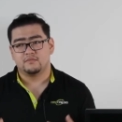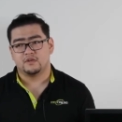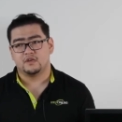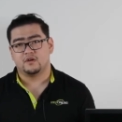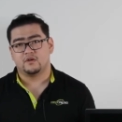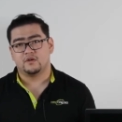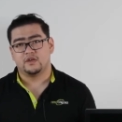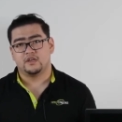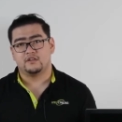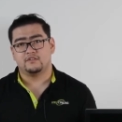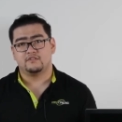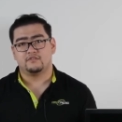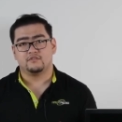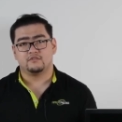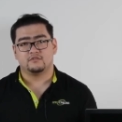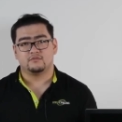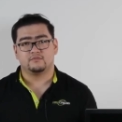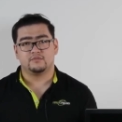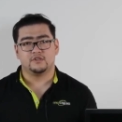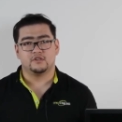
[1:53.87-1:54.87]
PoE,
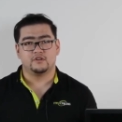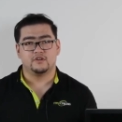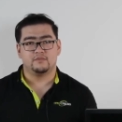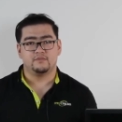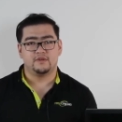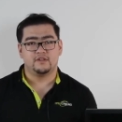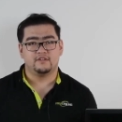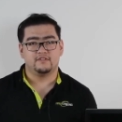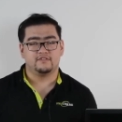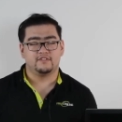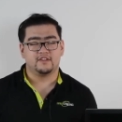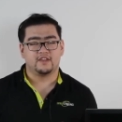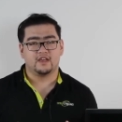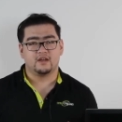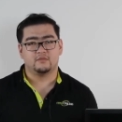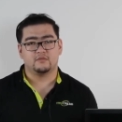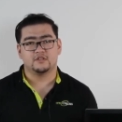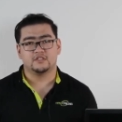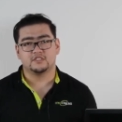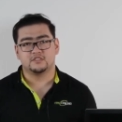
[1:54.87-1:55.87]
so PoE PTZ
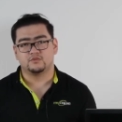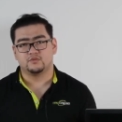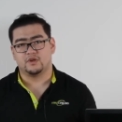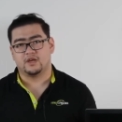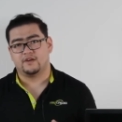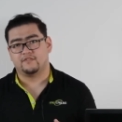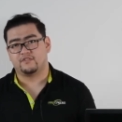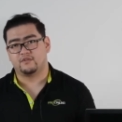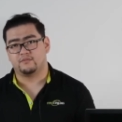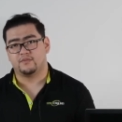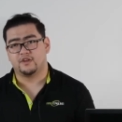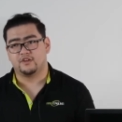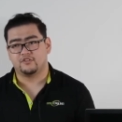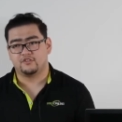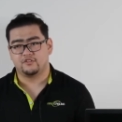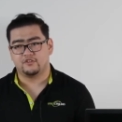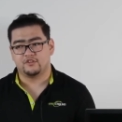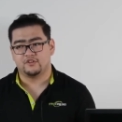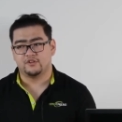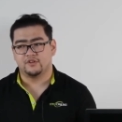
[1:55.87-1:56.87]
cameras, we have to make
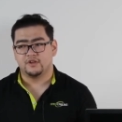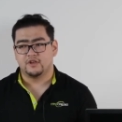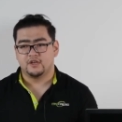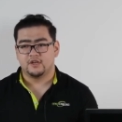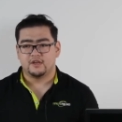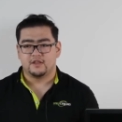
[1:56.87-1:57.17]
sure